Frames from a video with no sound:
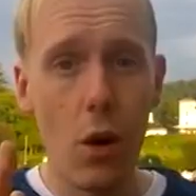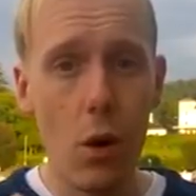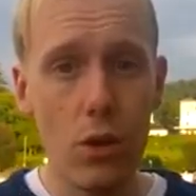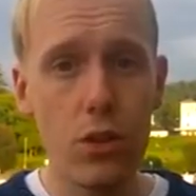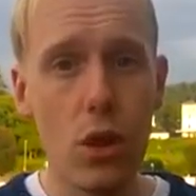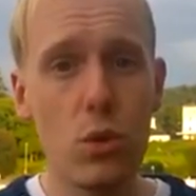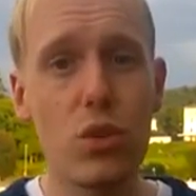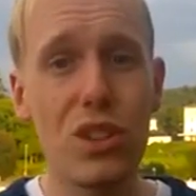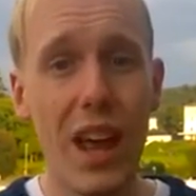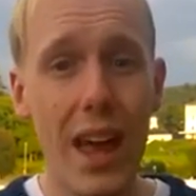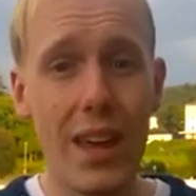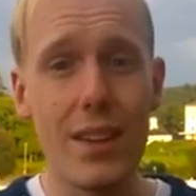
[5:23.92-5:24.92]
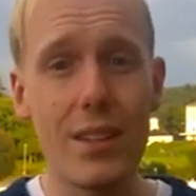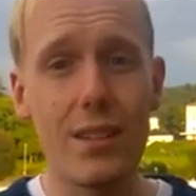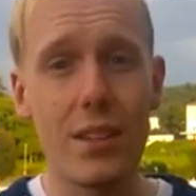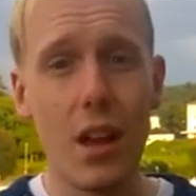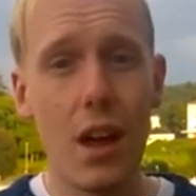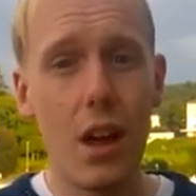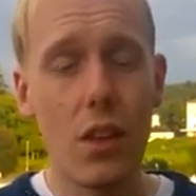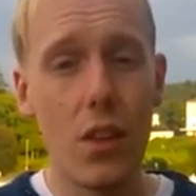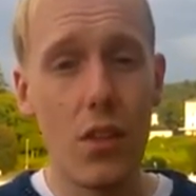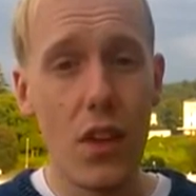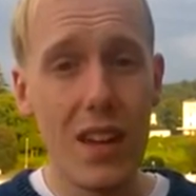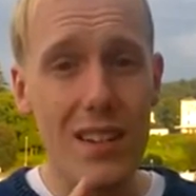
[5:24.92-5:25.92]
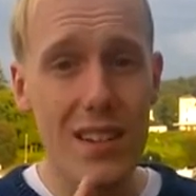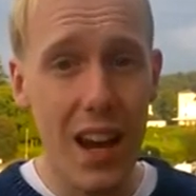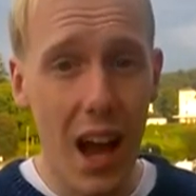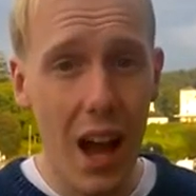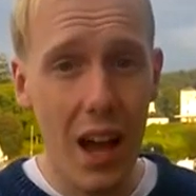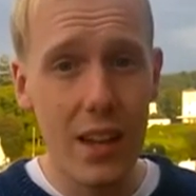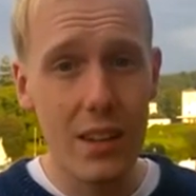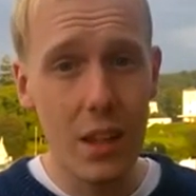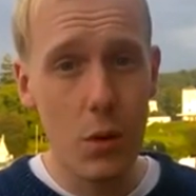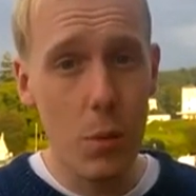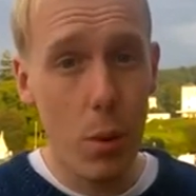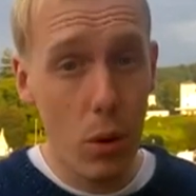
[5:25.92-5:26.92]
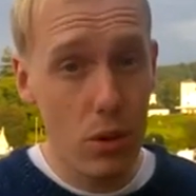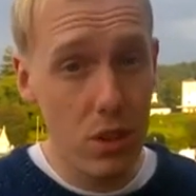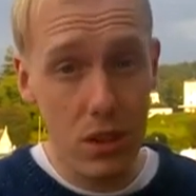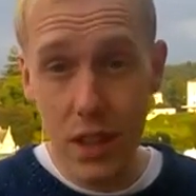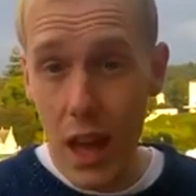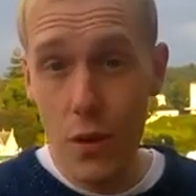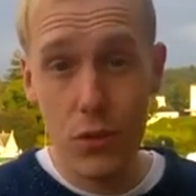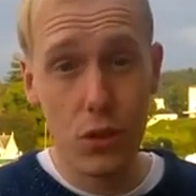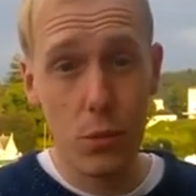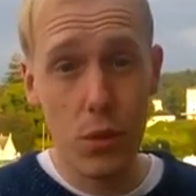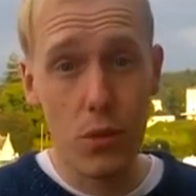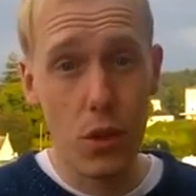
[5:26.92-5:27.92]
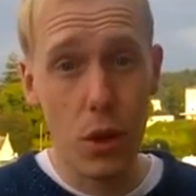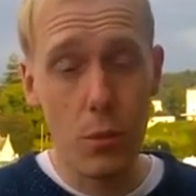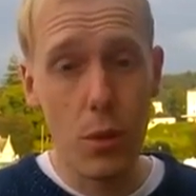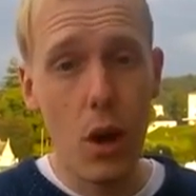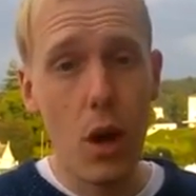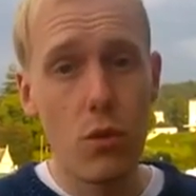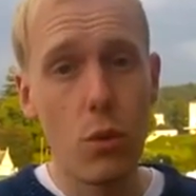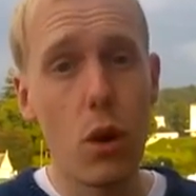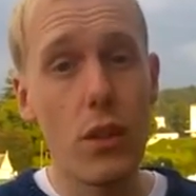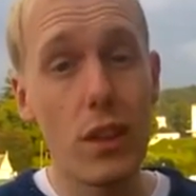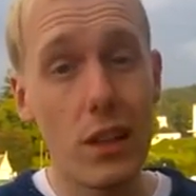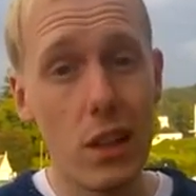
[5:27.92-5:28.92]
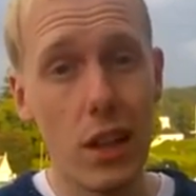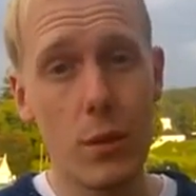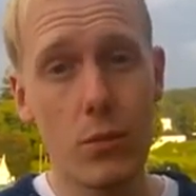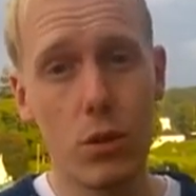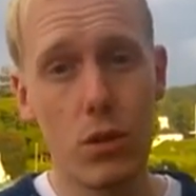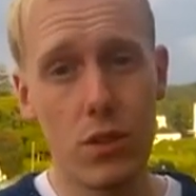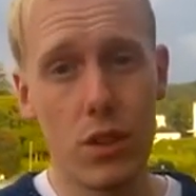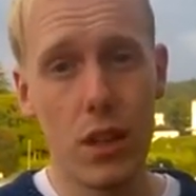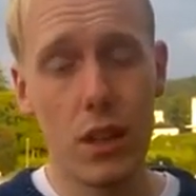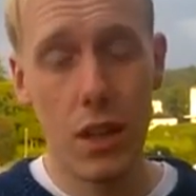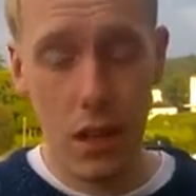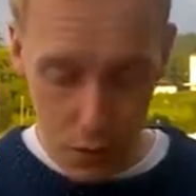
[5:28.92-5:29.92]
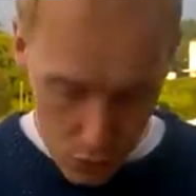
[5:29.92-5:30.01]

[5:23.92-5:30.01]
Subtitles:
It also says that they died, they were put to death, some of them, for what they had claimed to have seen.